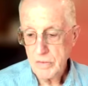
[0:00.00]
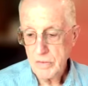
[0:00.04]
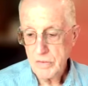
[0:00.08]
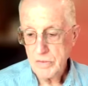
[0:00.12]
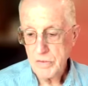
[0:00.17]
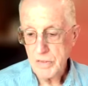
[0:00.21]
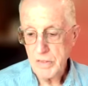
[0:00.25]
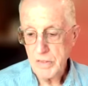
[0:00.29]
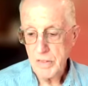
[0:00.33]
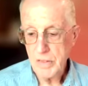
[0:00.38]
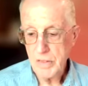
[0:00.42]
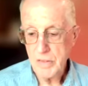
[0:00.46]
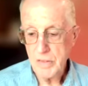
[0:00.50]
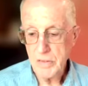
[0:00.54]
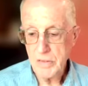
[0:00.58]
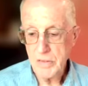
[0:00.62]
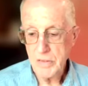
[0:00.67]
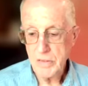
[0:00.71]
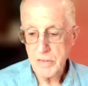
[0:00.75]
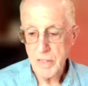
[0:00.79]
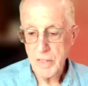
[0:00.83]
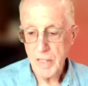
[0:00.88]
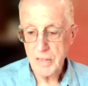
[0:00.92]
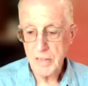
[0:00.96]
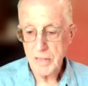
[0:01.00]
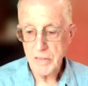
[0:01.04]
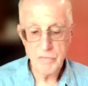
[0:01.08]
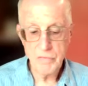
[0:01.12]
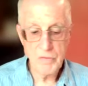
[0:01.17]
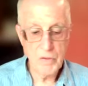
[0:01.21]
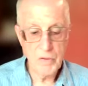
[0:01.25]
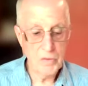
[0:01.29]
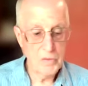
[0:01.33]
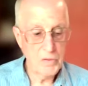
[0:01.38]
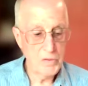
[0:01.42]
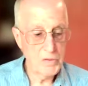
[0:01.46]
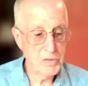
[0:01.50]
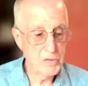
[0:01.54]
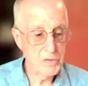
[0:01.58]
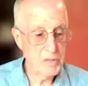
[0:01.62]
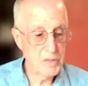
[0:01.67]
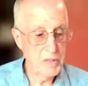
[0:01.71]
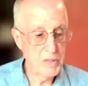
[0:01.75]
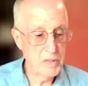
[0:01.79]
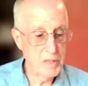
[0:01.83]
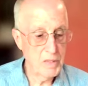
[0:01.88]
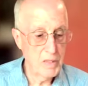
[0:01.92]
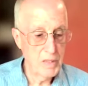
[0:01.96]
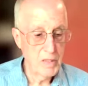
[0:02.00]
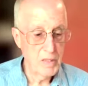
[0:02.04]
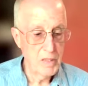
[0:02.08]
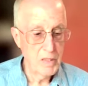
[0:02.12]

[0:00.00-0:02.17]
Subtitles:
She and the detective go to see